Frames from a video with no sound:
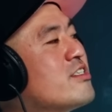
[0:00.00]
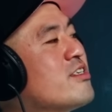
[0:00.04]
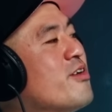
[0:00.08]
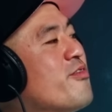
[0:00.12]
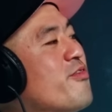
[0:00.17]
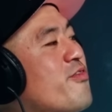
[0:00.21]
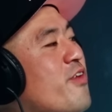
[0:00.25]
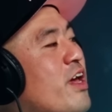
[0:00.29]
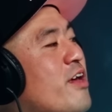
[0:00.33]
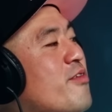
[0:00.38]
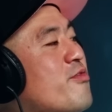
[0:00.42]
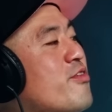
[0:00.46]
think is
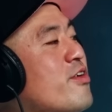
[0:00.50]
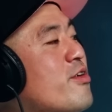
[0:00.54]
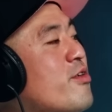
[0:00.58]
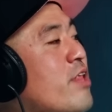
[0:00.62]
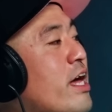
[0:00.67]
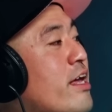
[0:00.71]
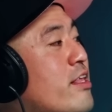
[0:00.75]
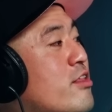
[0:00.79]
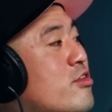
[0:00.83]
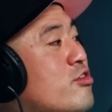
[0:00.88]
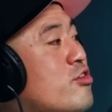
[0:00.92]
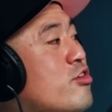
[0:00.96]
your favorite?
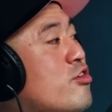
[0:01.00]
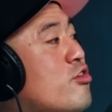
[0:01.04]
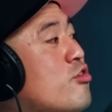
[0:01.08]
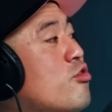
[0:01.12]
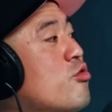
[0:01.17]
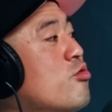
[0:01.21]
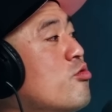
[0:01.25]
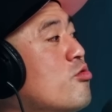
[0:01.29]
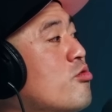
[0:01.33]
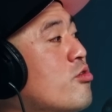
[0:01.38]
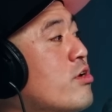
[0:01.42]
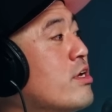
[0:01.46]
Like to
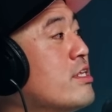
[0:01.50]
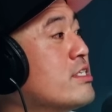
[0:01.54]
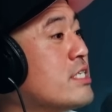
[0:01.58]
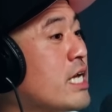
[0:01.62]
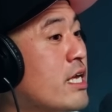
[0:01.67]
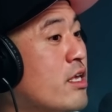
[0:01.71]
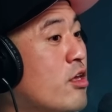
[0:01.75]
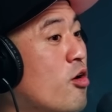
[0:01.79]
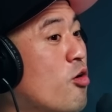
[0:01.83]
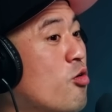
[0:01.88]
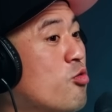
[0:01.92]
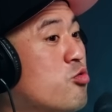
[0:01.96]
you, it's
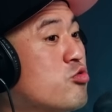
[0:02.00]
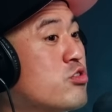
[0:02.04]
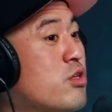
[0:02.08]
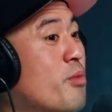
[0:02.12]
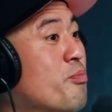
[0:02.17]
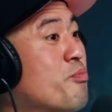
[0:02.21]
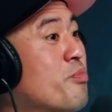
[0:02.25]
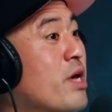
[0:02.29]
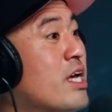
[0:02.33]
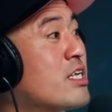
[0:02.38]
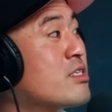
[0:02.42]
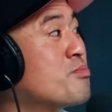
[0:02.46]
like yo, who's
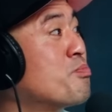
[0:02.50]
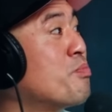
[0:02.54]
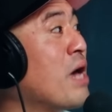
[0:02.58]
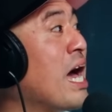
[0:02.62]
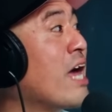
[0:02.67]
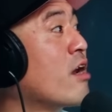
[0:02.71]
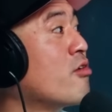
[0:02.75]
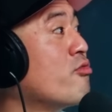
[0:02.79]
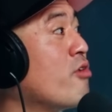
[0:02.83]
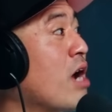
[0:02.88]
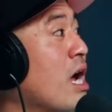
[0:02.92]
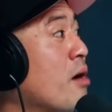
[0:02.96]
the best
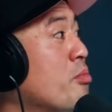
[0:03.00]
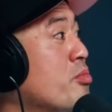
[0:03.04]
battle